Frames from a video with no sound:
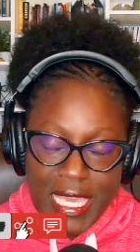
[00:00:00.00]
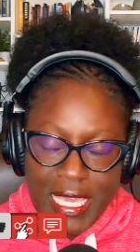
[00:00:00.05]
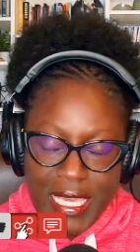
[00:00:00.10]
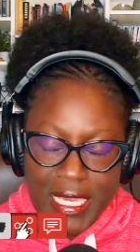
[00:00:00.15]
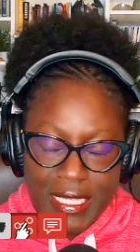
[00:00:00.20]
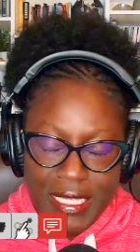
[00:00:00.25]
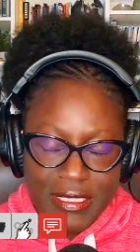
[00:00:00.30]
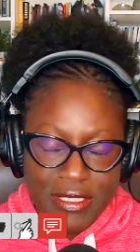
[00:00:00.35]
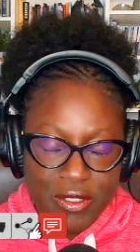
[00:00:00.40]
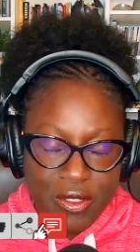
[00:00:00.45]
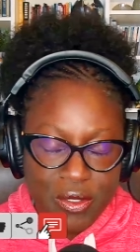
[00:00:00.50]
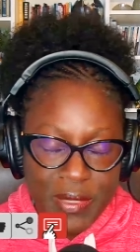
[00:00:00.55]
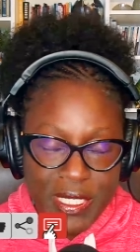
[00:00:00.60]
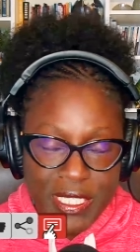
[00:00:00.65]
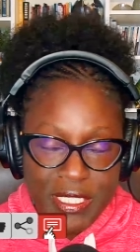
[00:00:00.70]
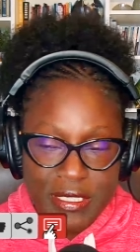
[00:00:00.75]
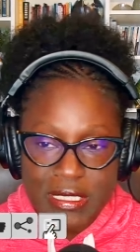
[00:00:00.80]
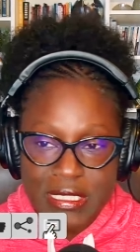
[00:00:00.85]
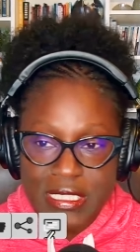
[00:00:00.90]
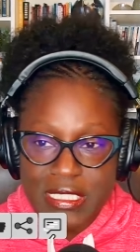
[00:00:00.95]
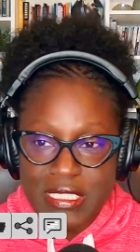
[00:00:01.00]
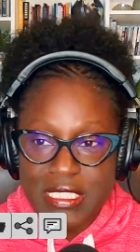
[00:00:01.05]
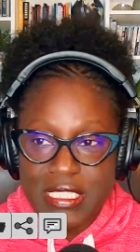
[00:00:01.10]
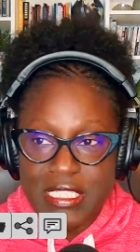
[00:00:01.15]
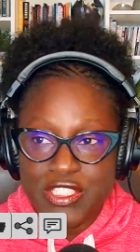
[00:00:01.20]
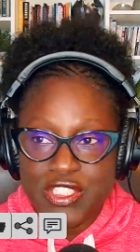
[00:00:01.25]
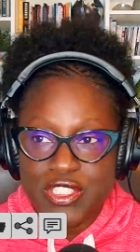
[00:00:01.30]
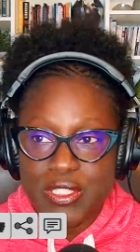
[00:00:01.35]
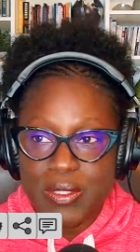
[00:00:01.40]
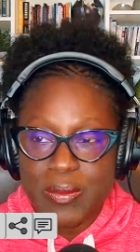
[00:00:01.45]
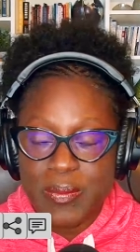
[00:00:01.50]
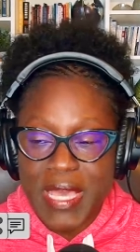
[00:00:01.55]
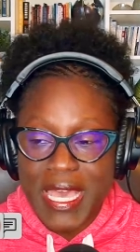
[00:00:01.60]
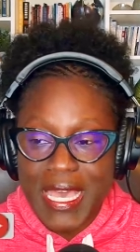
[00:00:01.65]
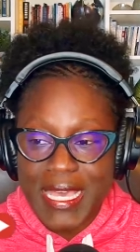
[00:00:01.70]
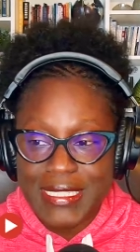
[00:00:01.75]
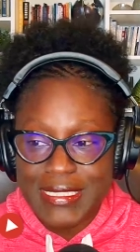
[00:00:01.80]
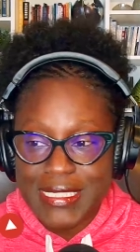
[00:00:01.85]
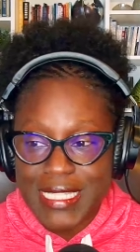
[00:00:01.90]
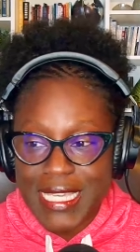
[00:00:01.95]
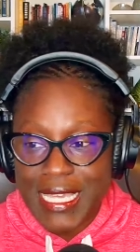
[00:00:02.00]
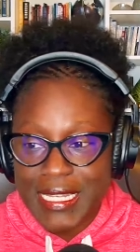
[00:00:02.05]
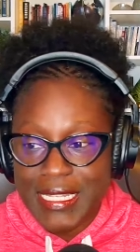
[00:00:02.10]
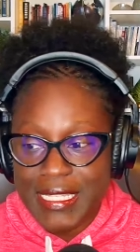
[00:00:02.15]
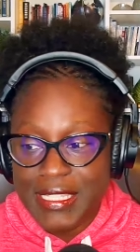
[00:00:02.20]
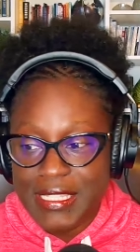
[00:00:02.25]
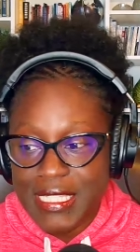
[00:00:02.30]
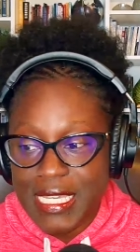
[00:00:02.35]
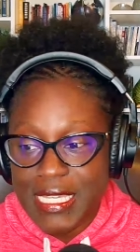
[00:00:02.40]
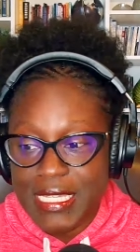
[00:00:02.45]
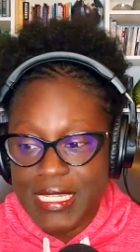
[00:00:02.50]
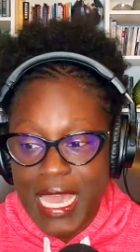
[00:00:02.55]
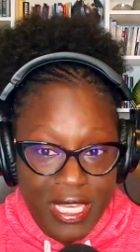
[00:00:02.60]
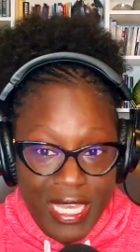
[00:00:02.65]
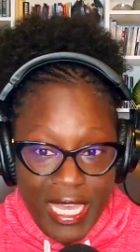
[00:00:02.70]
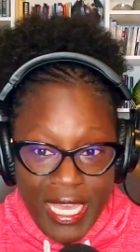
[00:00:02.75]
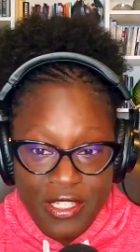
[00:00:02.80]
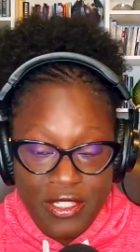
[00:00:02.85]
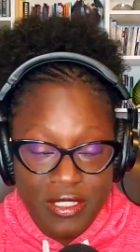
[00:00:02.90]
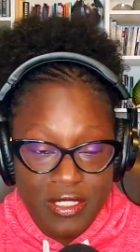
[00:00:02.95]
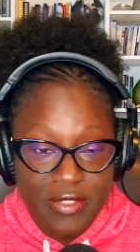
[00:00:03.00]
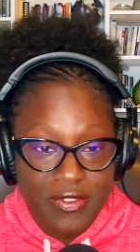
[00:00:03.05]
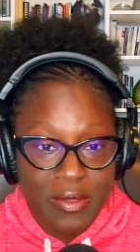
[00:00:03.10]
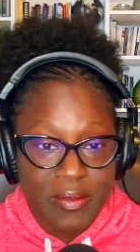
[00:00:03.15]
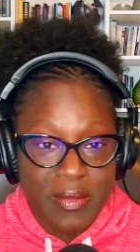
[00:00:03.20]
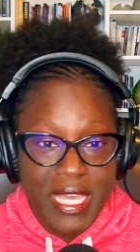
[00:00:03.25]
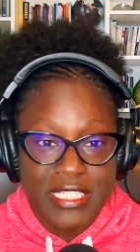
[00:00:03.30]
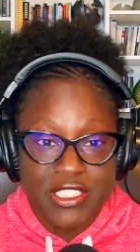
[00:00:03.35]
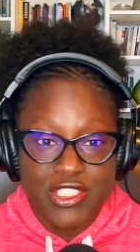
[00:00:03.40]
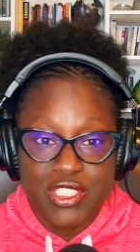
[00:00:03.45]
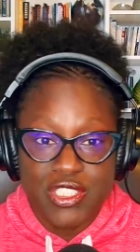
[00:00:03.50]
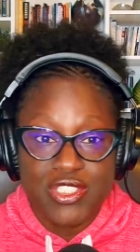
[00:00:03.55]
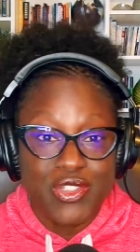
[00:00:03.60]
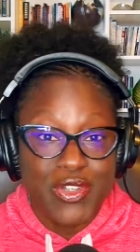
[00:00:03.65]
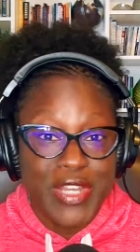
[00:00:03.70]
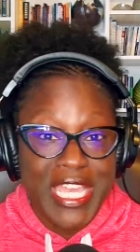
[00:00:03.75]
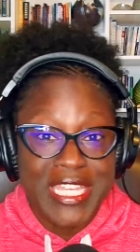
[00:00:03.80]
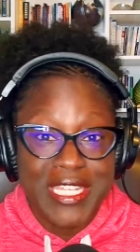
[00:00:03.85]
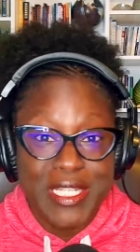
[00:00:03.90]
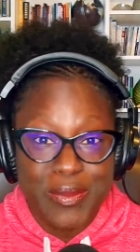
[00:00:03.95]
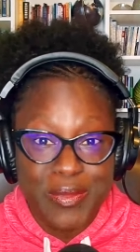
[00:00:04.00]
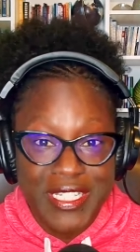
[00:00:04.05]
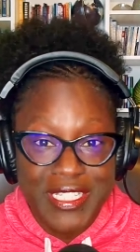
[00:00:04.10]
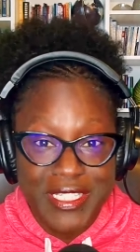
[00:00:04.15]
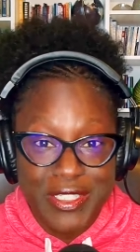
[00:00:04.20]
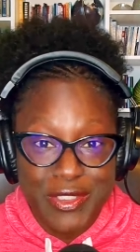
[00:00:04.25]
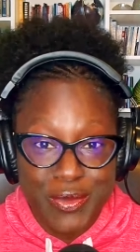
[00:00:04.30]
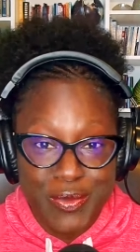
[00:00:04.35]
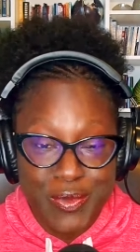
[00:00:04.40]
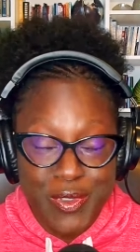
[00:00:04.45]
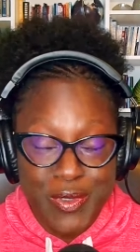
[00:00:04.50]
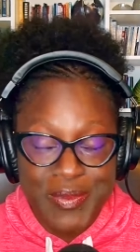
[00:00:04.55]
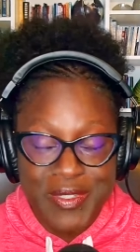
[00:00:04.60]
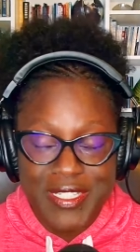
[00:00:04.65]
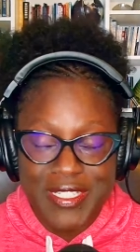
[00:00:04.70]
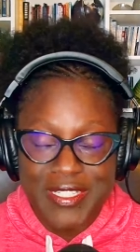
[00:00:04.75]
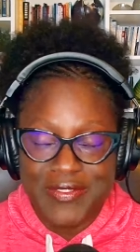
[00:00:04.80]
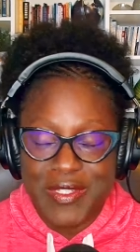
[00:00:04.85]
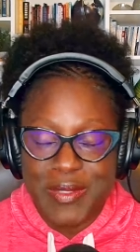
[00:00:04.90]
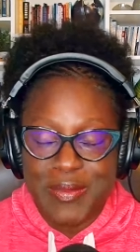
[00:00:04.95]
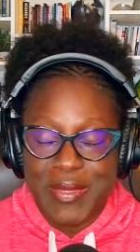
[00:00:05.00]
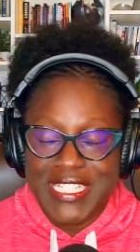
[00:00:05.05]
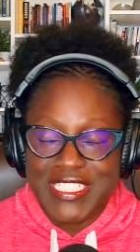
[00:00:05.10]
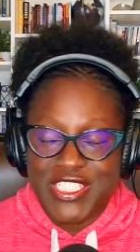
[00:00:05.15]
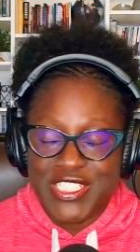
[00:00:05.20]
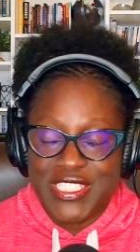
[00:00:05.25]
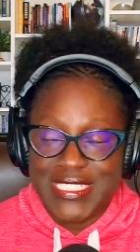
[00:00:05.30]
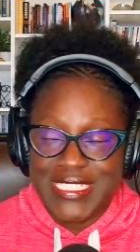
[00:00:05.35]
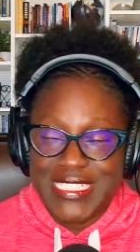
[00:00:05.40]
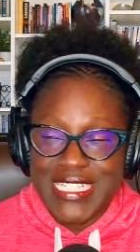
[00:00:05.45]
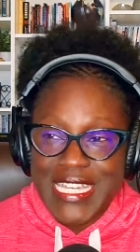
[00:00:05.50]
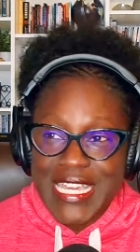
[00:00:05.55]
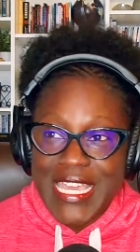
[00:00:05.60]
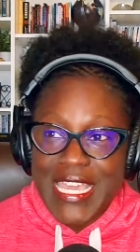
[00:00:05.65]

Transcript: And oh my goodness, it surpassed anything I could have imagined or anybody in the room could have imagined.